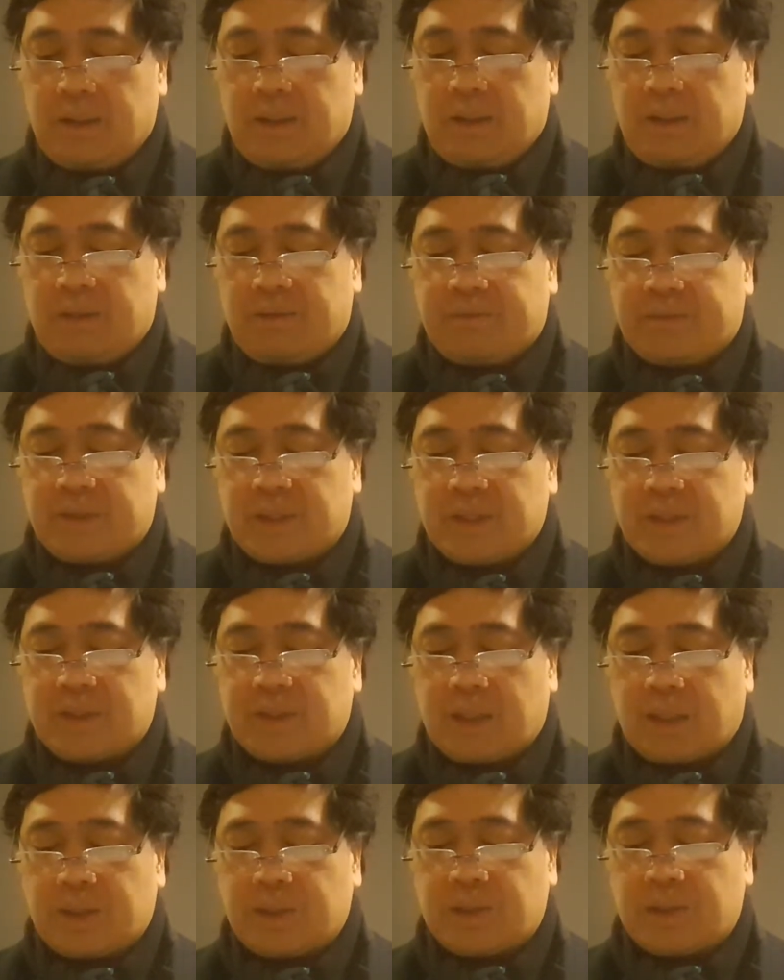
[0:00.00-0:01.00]
If there is
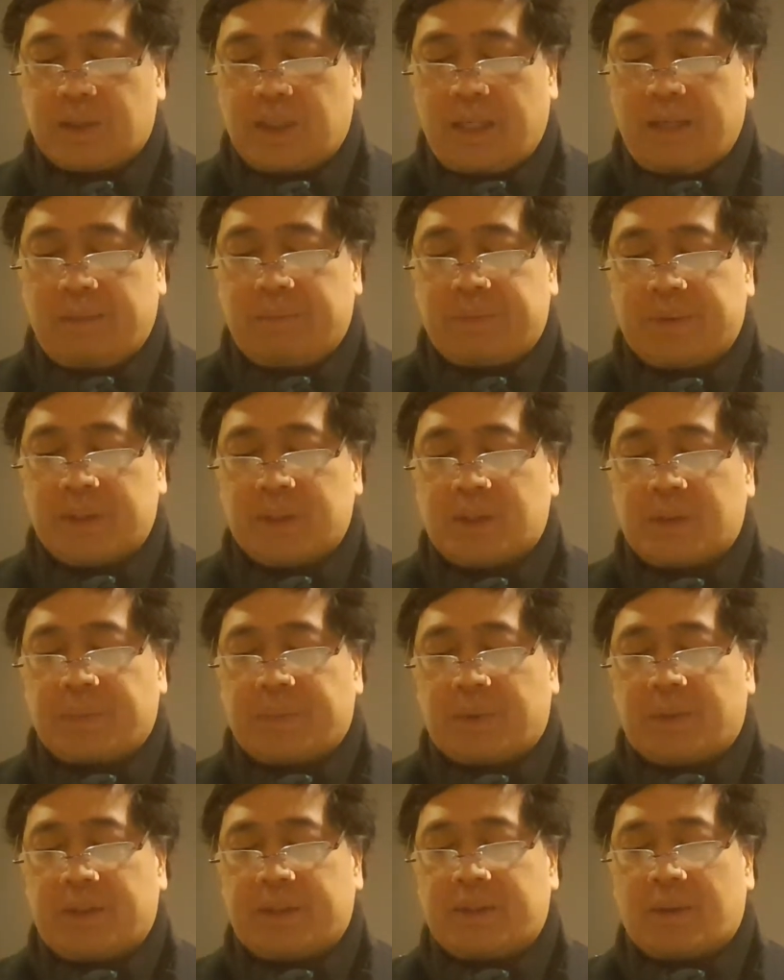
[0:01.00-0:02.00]
such a
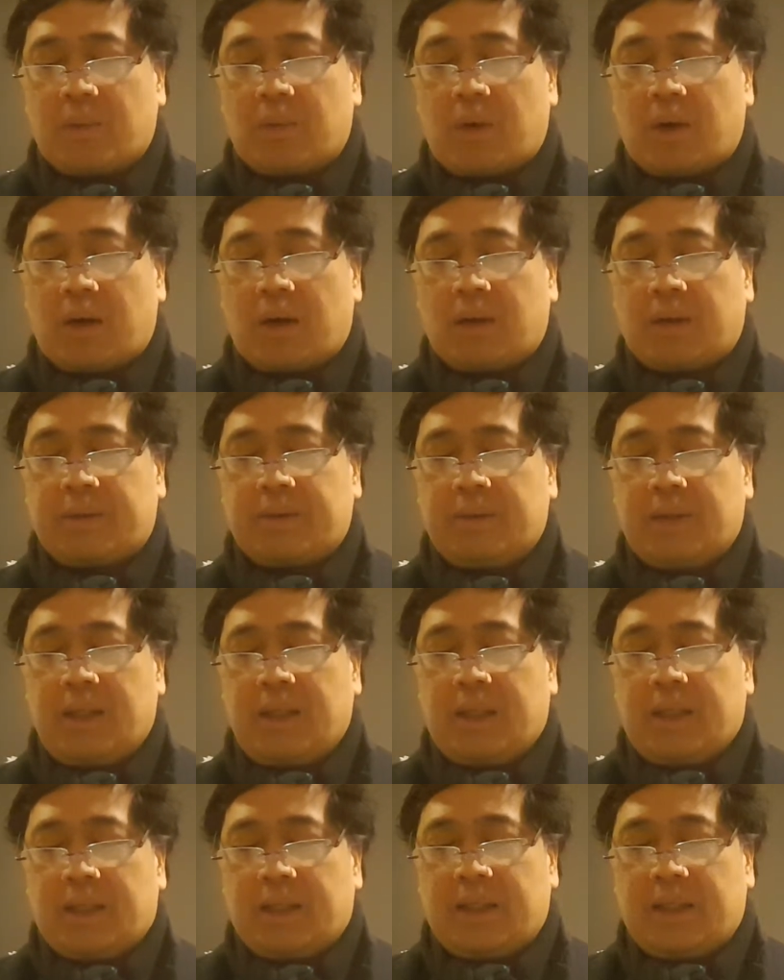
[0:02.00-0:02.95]
principle in the world,